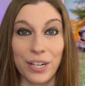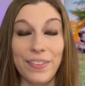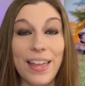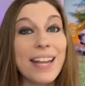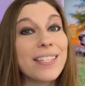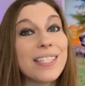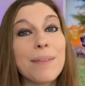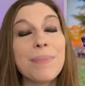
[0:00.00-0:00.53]
And
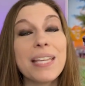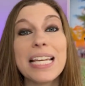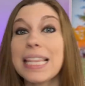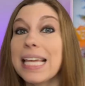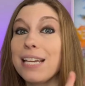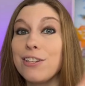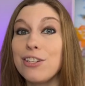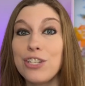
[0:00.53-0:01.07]
that is something
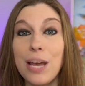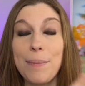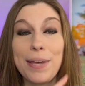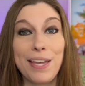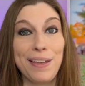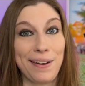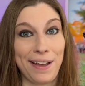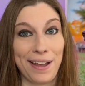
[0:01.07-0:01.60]
that Gemma
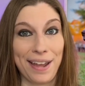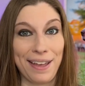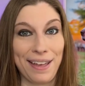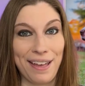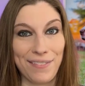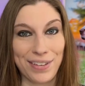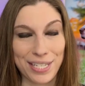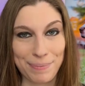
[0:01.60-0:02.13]
and I
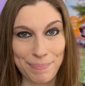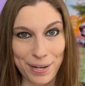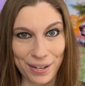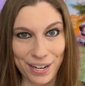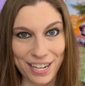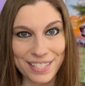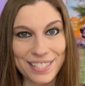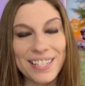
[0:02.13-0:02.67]
have
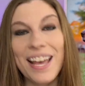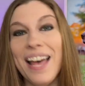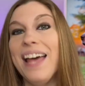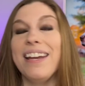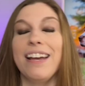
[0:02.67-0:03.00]
experienced.